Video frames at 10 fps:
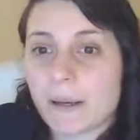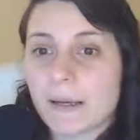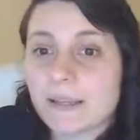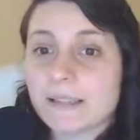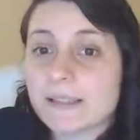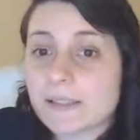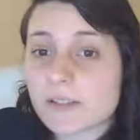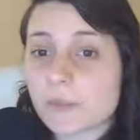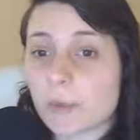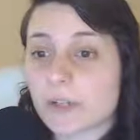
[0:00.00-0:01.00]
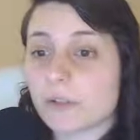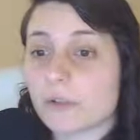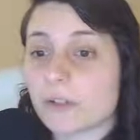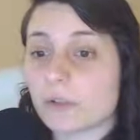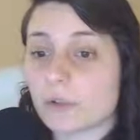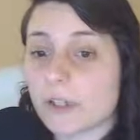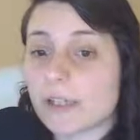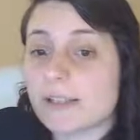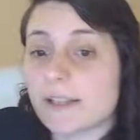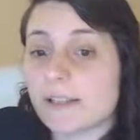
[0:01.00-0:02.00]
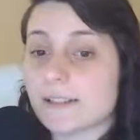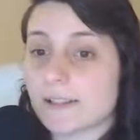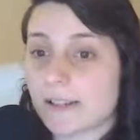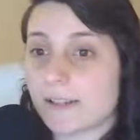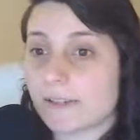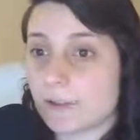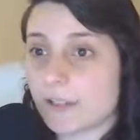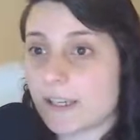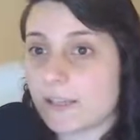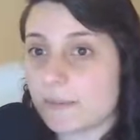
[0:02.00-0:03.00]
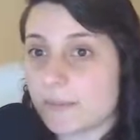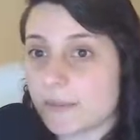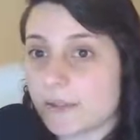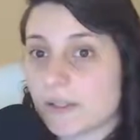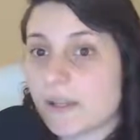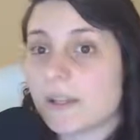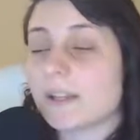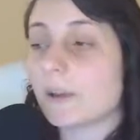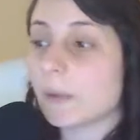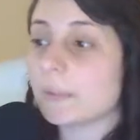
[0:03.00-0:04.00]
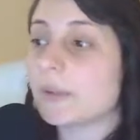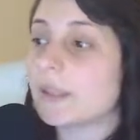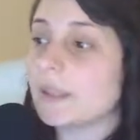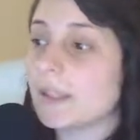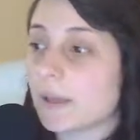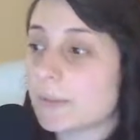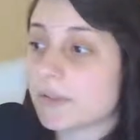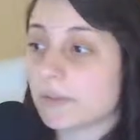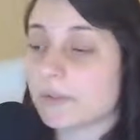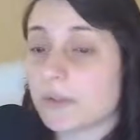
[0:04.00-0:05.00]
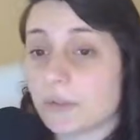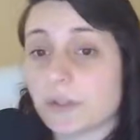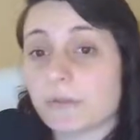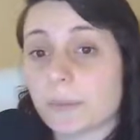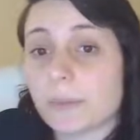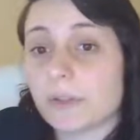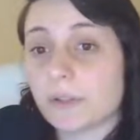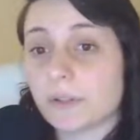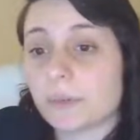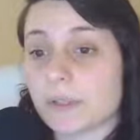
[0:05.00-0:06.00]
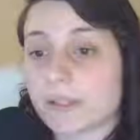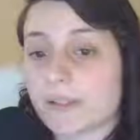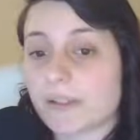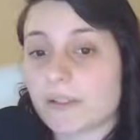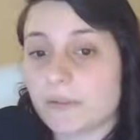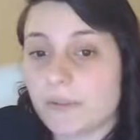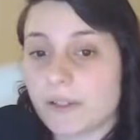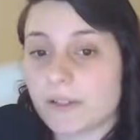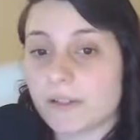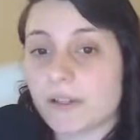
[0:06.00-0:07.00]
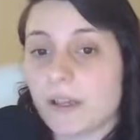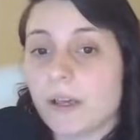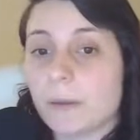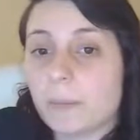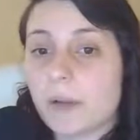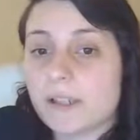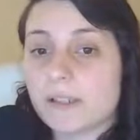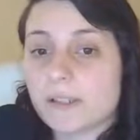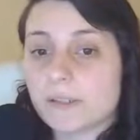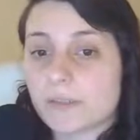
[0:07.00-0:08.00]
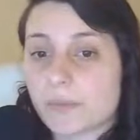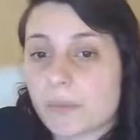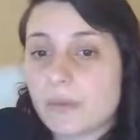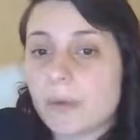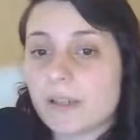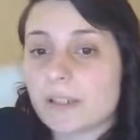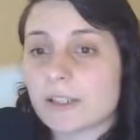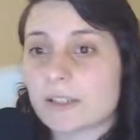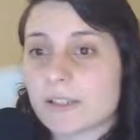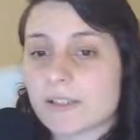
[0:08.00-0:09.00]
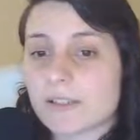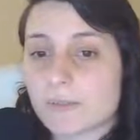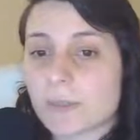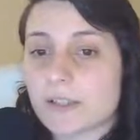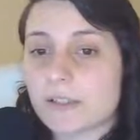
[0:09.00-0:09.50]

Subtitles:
This is where you can create and design your games. Now, by playing the episodes, you'll get familiar with this interface. But there's a big button here that says make a new